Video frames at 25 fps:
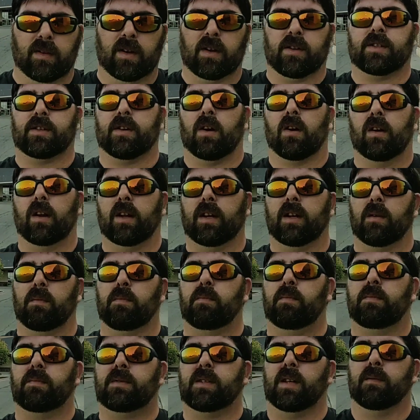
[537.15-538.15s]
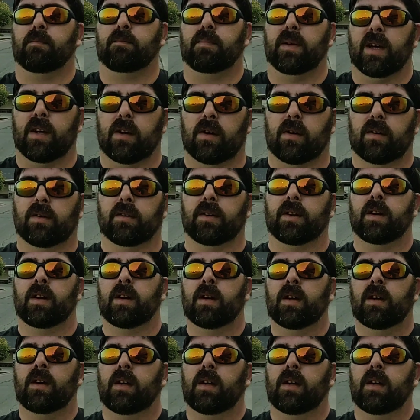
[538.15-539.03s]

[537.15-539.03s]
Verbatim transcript: They're starting to, to build.